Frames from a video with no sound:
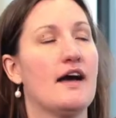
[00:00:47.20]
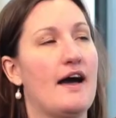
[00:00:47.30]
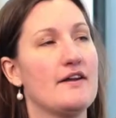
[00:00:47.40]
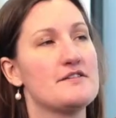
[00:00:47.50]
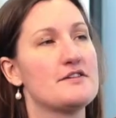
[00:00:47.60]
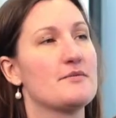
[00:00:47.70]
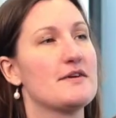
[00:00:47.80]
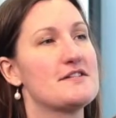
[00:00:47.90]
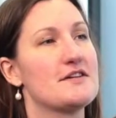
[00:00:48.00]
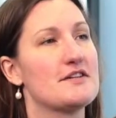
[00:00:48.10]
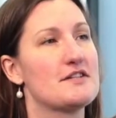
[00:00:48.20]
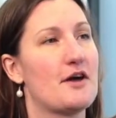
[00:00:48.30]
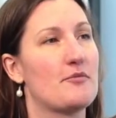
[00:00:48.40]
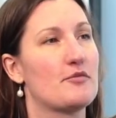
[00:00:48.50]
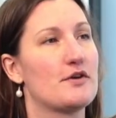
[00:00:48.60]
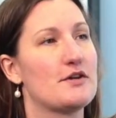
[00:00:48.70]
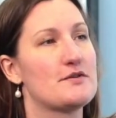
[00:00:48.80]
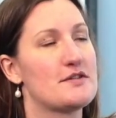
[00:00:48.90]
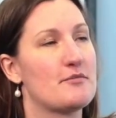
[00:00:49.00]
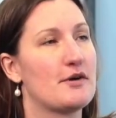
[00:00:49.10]
How does your research help
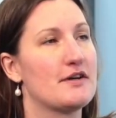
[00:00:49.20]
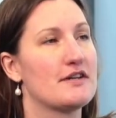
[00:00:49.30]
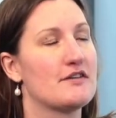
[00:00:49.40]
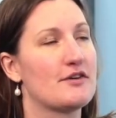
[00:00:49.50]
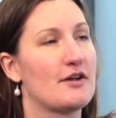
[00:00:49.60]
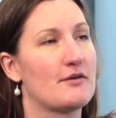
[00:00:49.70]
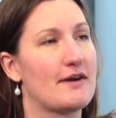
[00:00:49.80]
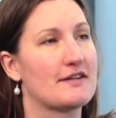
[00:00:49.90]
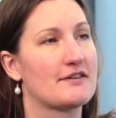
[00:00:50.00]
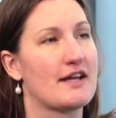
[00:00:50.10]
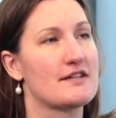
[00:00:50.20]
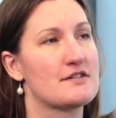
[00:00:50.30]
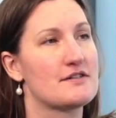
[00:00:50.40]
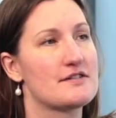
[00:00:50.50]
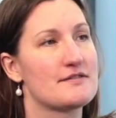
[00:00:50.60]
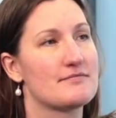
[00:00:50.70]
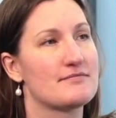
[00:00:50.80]
reduce the burden of colorectal cancers?